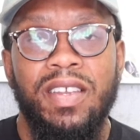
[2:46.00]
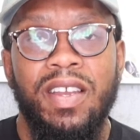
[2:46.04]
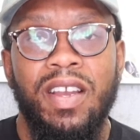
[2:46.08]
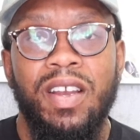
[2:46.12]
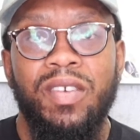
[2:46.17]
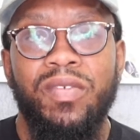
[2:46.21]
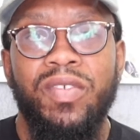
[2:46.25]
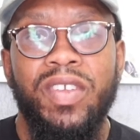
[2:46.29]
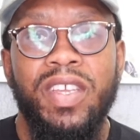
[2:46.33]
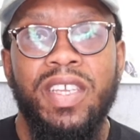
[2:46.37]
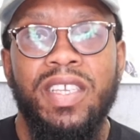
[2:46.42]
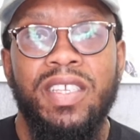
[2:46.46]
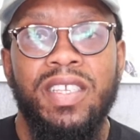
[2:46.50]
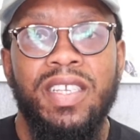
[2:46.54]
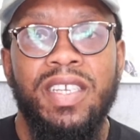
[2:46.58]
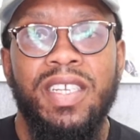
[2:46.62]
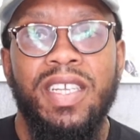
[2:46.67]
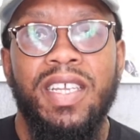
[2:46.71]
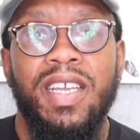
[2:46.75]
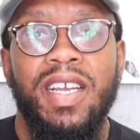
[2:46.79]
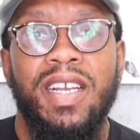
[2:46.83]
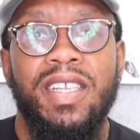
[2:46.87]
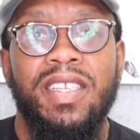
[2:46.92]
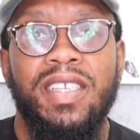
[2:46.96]
of his,
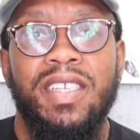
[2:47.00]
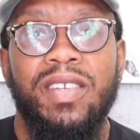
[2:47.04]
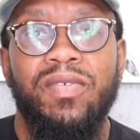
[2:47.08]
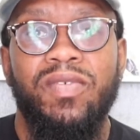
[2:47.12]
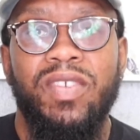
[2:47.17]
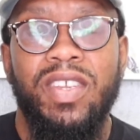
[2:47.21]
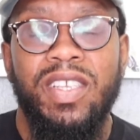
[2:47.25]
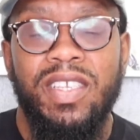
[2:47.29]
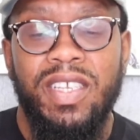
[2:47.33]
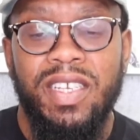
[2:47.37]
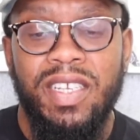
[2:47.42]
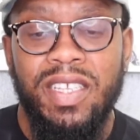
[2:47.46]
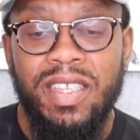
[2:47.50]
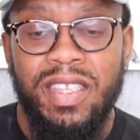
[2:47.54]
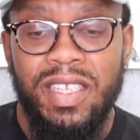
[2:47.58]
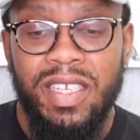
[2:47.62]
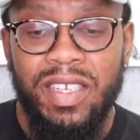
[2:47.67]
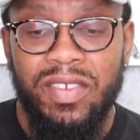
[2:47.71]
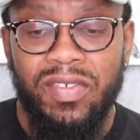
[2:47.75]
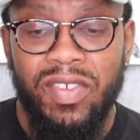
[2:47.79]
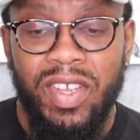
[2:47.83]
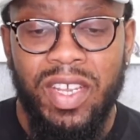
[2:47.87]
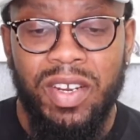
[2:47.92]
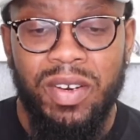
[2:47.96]
any content of his,
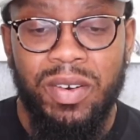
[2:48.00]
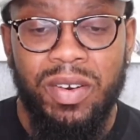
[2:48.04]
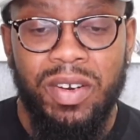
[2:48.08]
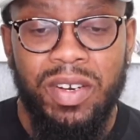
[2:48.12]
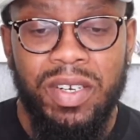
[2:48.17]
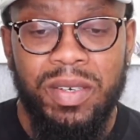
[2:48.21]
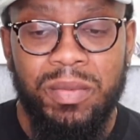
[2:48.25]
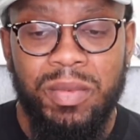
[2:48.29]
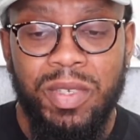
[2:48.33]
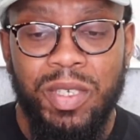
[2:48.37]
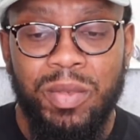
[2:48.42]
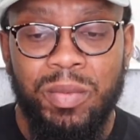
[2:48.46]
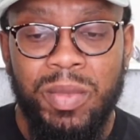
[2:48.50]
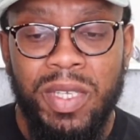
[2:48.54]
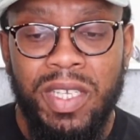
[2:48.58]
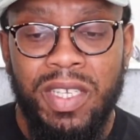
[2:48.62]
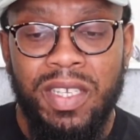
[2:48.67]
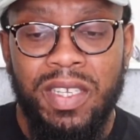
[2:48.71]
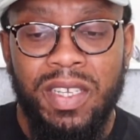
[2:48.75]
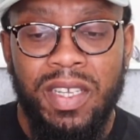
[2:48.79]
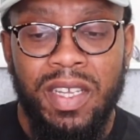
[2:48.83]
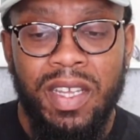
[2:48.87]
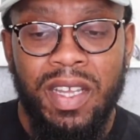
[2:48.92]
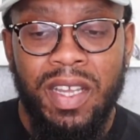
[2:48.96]
anything. I've heard him
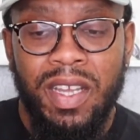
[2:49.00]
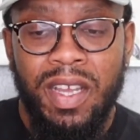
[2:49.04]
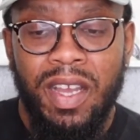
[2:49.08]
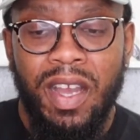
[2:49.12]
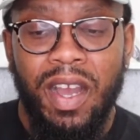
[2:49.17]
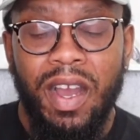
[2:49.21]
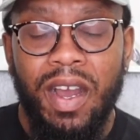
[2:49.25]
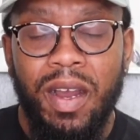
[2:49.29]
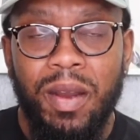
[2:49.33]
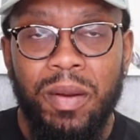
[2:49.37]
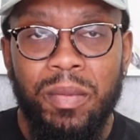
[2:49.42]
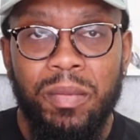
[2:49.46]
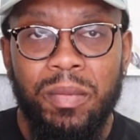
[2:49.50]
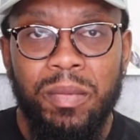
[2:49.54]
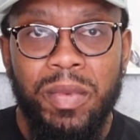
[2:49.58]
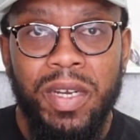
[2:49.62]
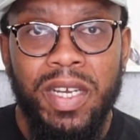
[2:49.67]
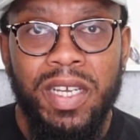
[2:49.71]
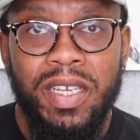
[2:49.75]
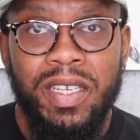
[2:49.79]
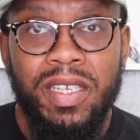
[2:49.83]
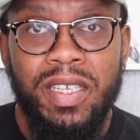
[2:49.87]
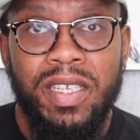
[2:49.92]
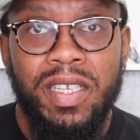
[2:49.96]
speak.
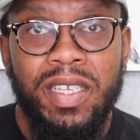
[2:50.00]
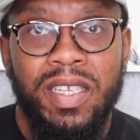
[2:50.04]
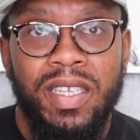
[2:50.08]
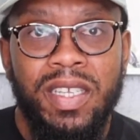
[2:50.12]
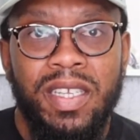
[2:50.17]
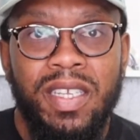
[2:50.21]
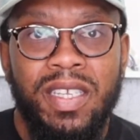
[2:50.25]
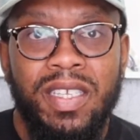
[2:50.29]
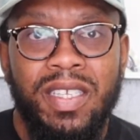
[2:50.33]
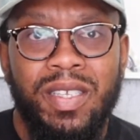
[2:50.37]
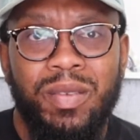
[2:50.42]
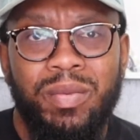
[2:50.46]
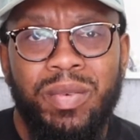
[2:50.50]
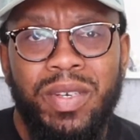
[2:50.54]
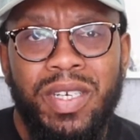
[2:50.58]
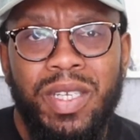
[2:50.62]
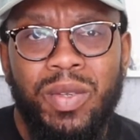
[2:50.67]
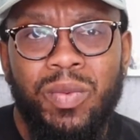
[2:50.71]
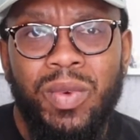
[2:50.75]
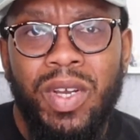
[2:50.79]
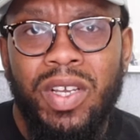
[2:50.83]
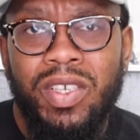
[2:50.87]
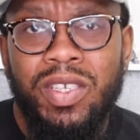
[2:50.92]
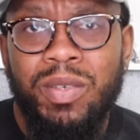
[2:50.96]
But he's a pretty
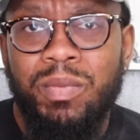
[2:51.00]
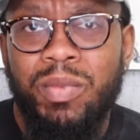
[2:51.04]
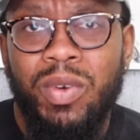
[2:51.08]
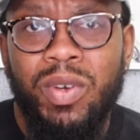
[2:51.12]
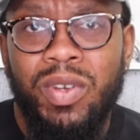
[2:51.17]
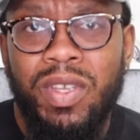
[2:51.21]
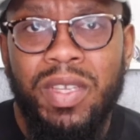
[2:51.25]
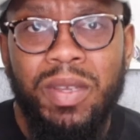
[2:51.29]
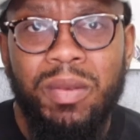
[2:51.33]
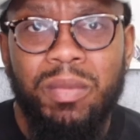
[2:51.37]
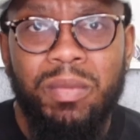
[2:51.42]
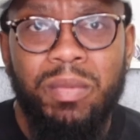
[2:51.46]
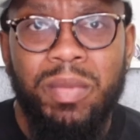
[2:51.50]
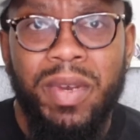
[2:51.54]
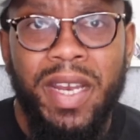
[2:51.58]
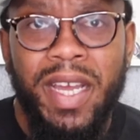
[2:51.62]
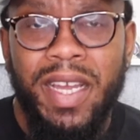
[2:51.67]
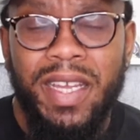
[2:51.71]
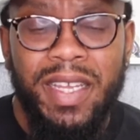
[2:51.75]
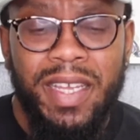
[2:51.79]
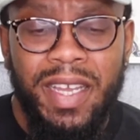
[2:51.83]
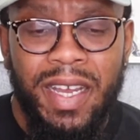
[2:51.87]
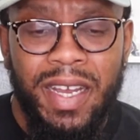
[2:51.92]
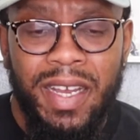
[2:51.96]
well-spoken
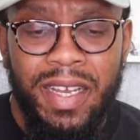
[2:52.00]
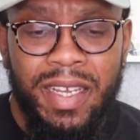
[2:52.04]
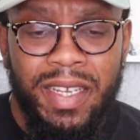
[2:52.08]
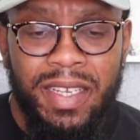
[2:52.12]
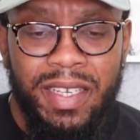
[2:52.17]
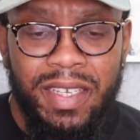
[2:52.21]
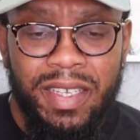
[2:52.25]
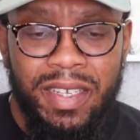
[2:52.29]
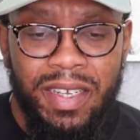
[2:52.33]
black guy.